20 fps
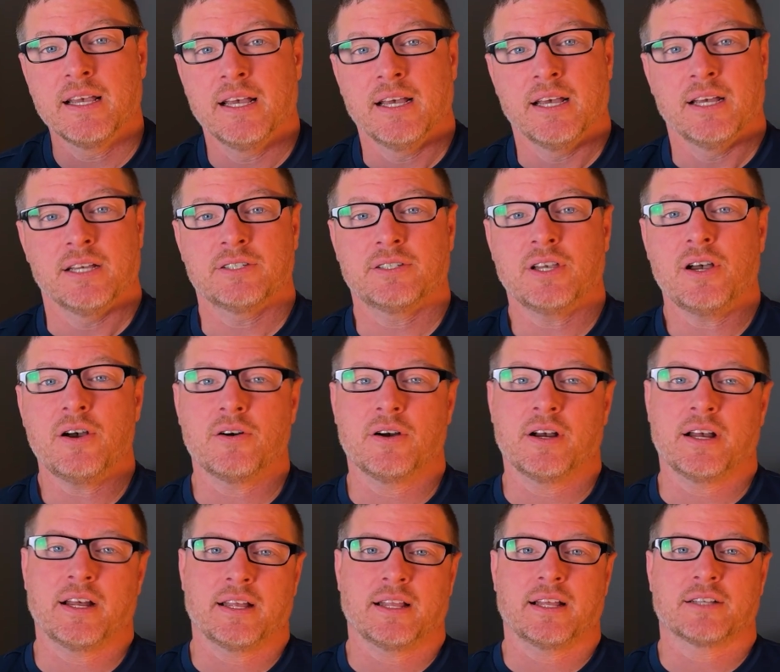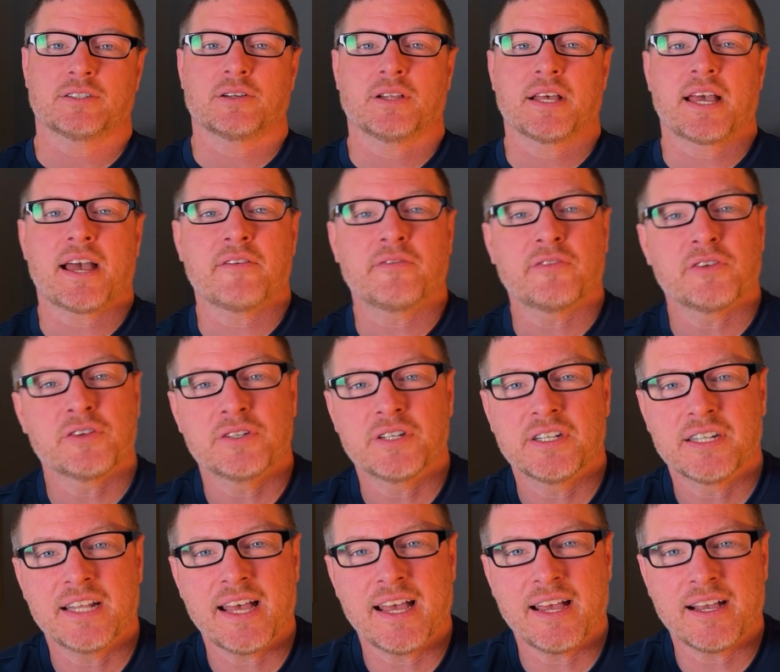So that's all I have for you
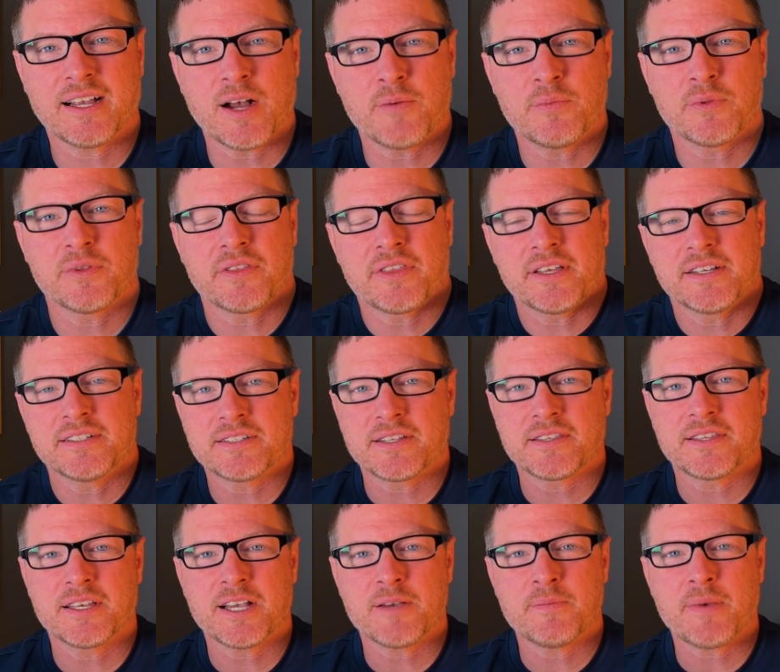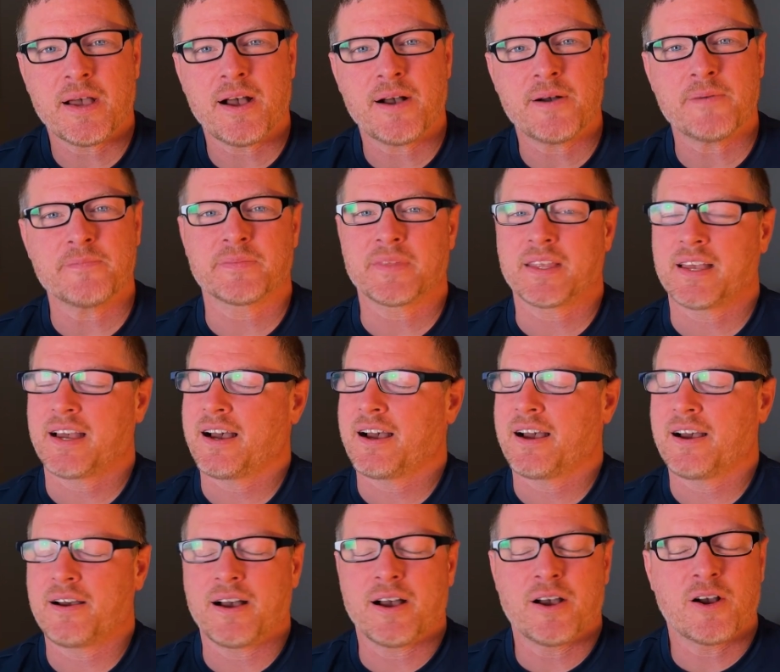today. A couple of things to think about.
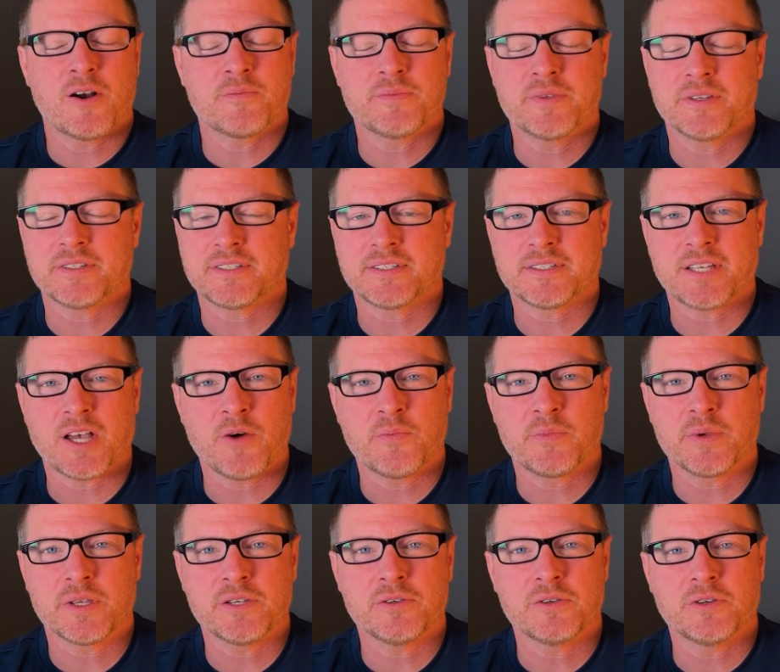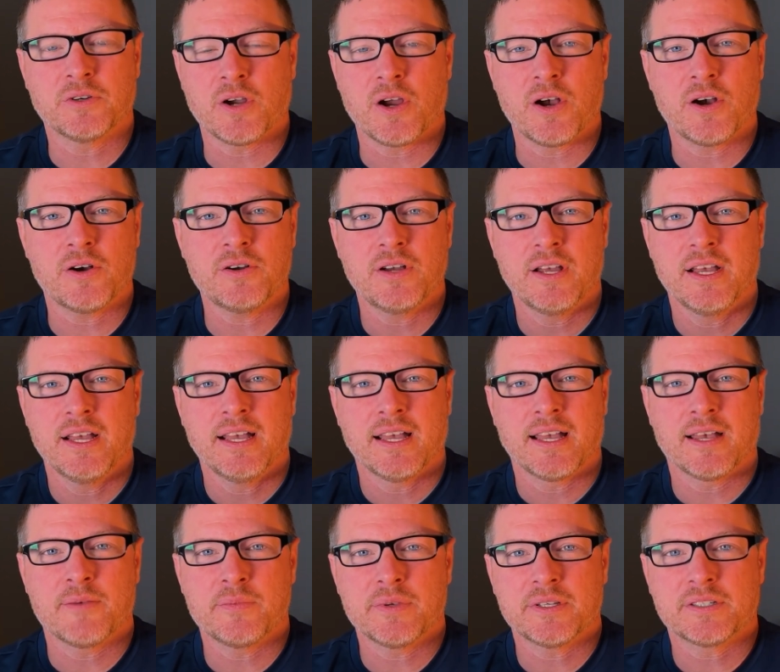I hope this is helping you grow
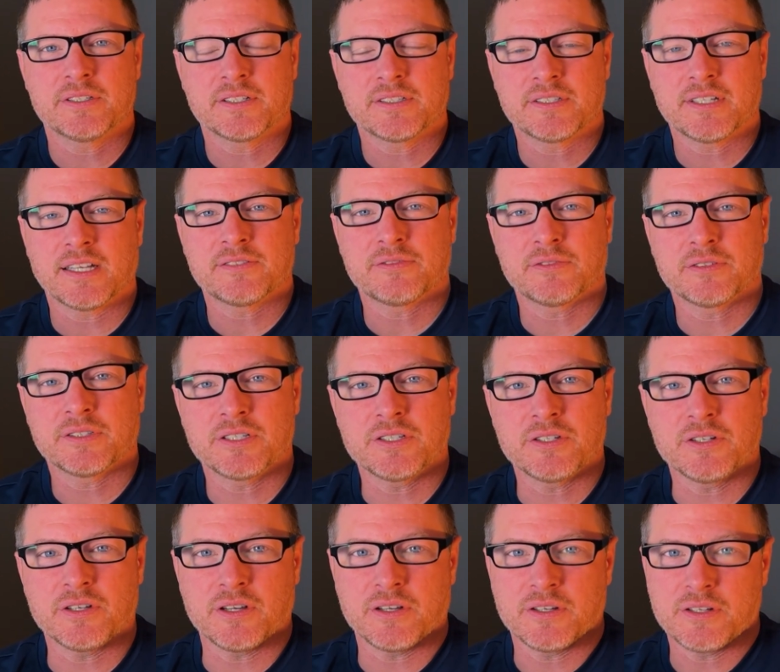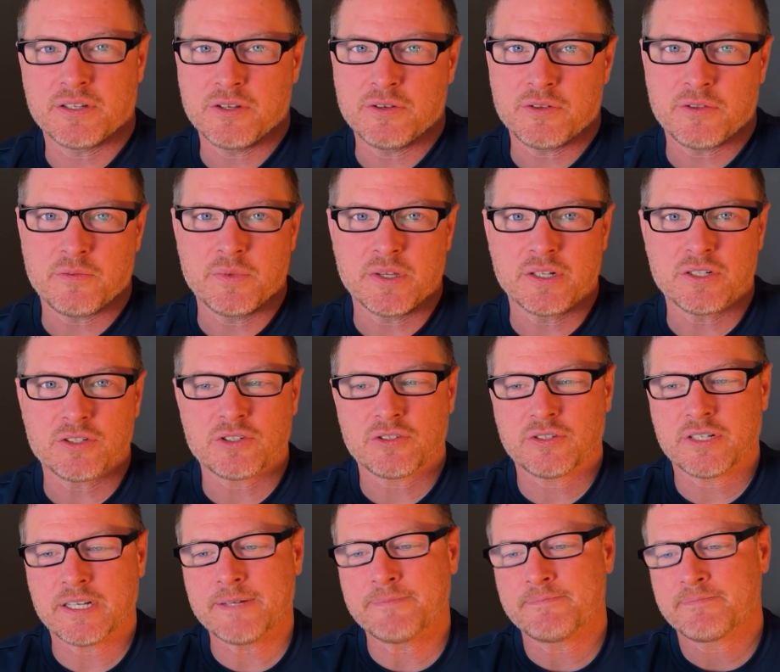and be successful in your youth
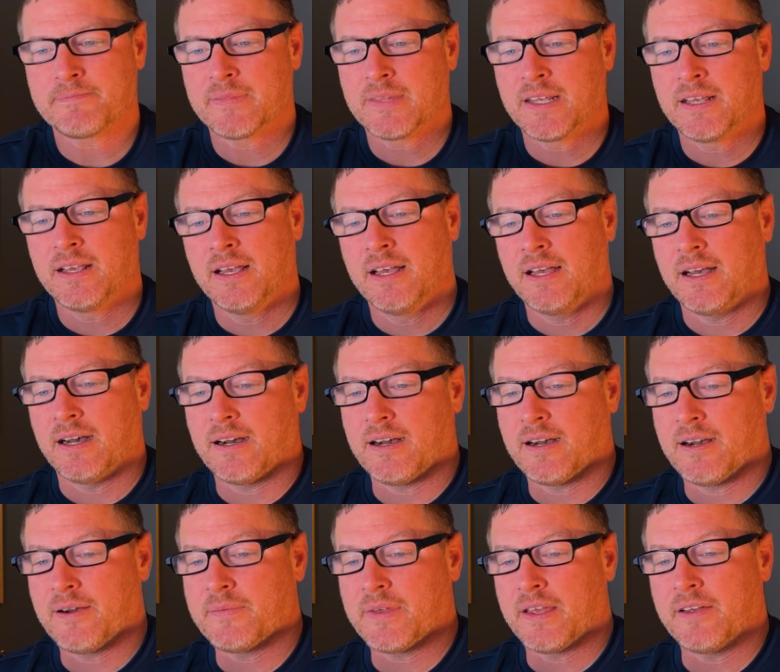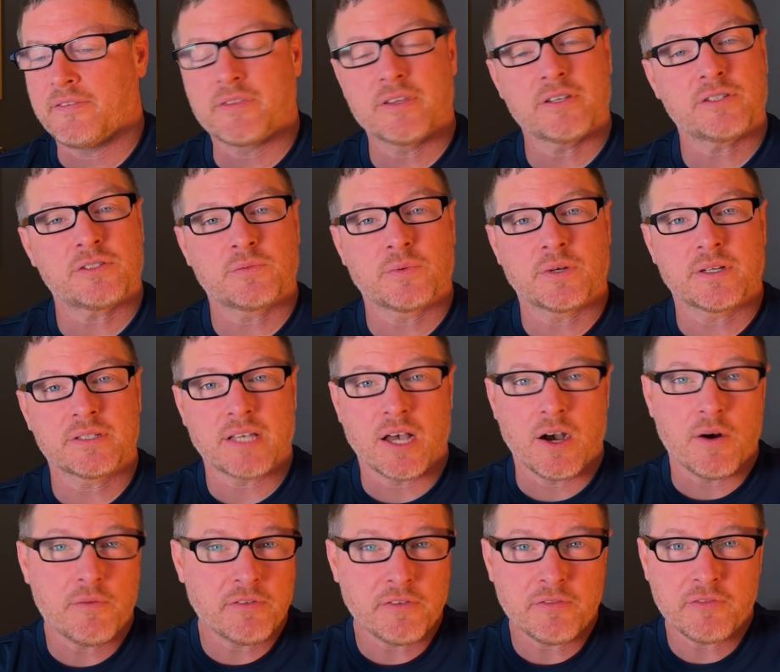ministry. If this was
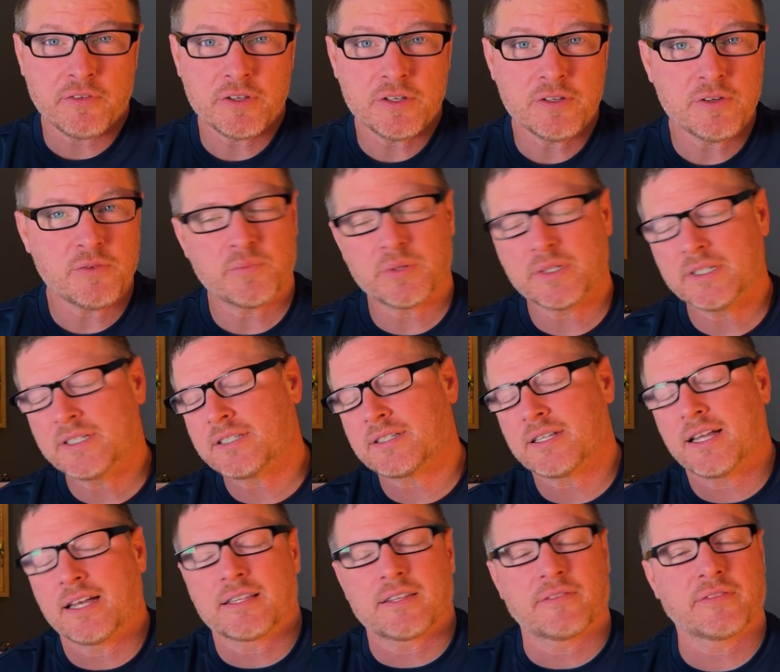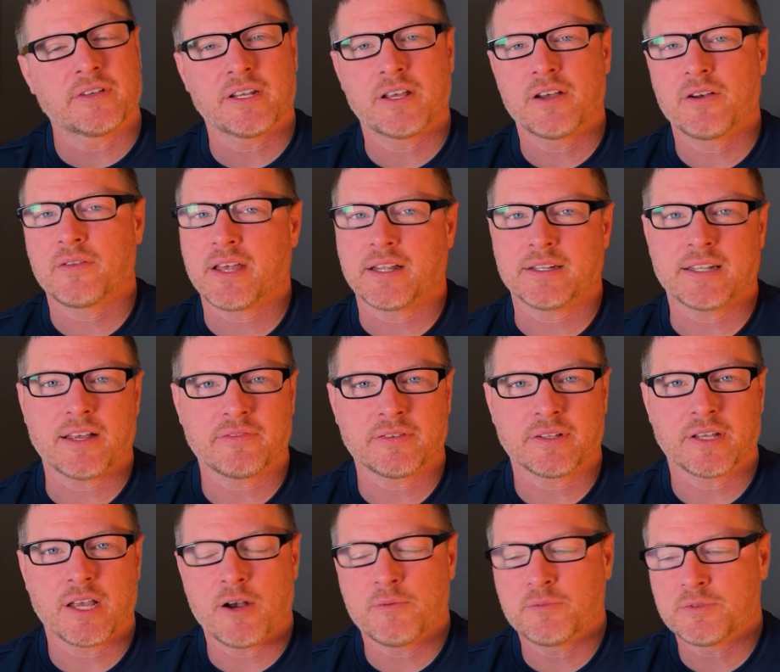helpful for you, please like the video. That
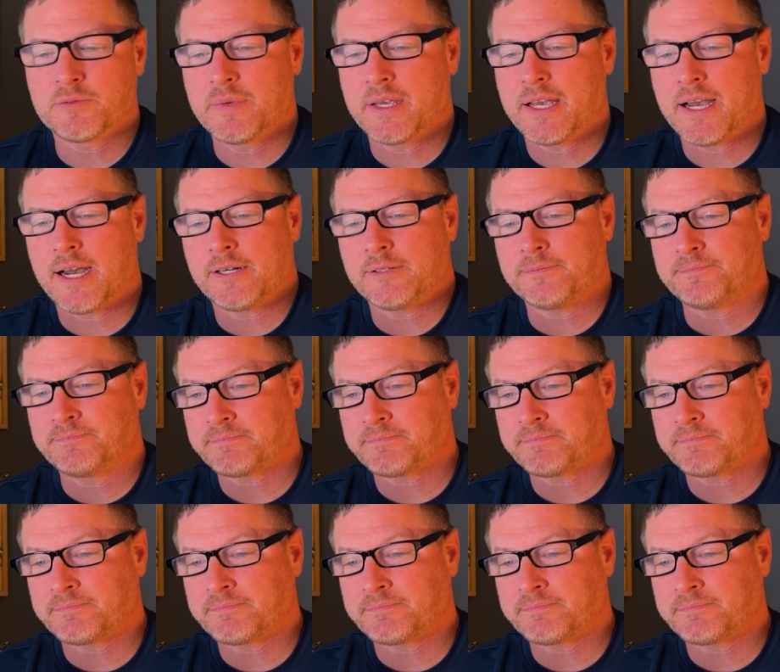definitely helps me out.